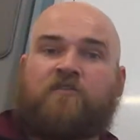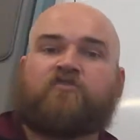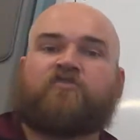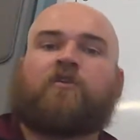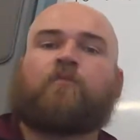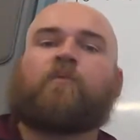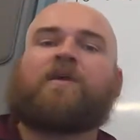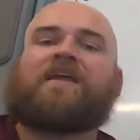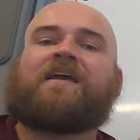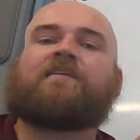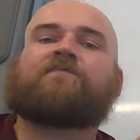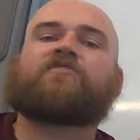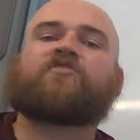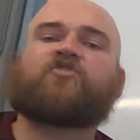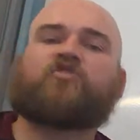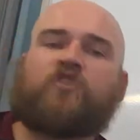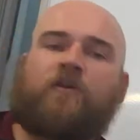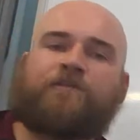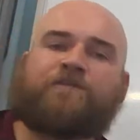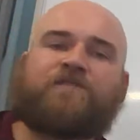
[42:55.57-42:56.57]
So we have
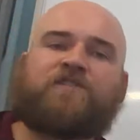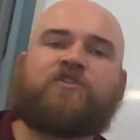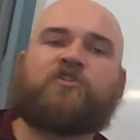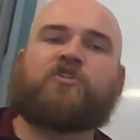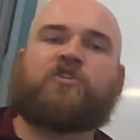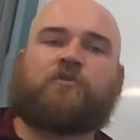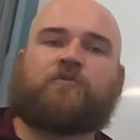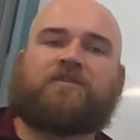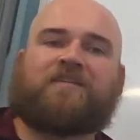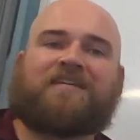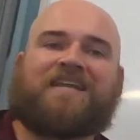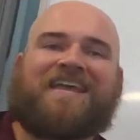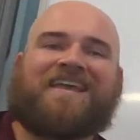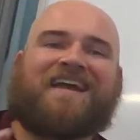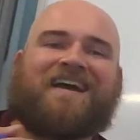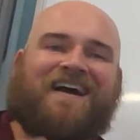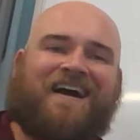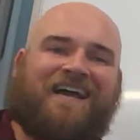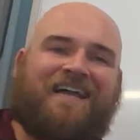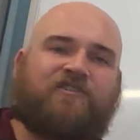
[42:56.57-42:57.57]
substituted a
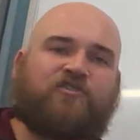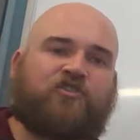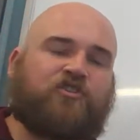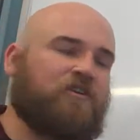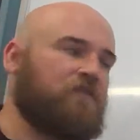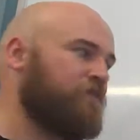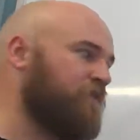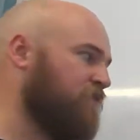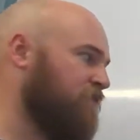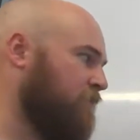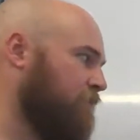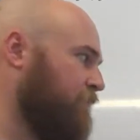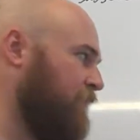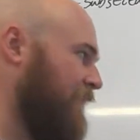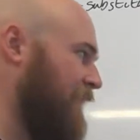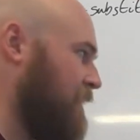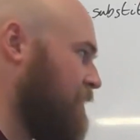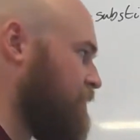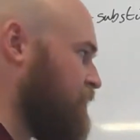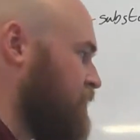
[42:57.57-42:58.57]
hydrogen for
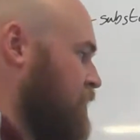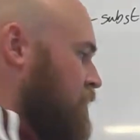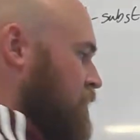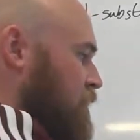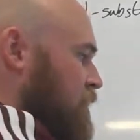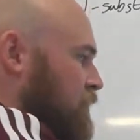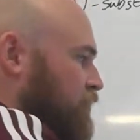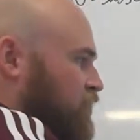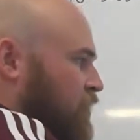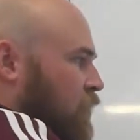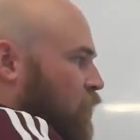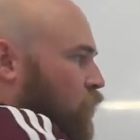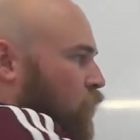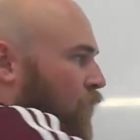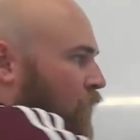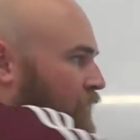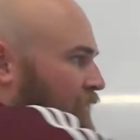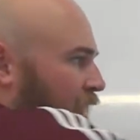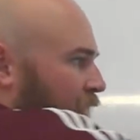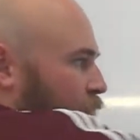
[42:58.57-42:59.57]
something else. So
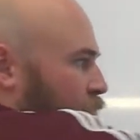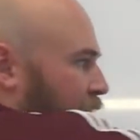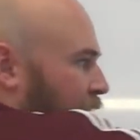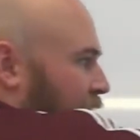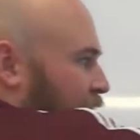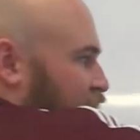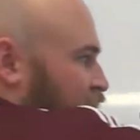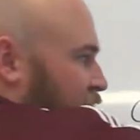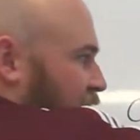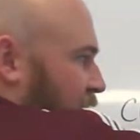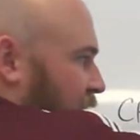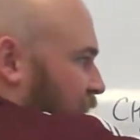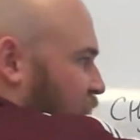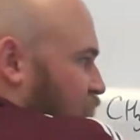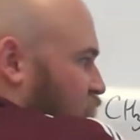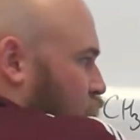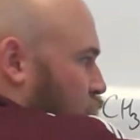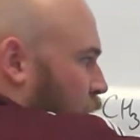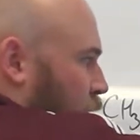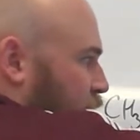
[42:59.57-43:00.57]
what have we actually
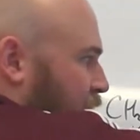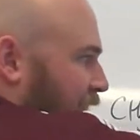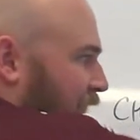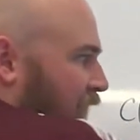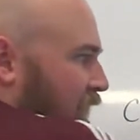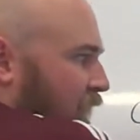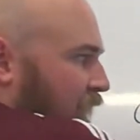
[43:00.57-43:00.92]
swapped our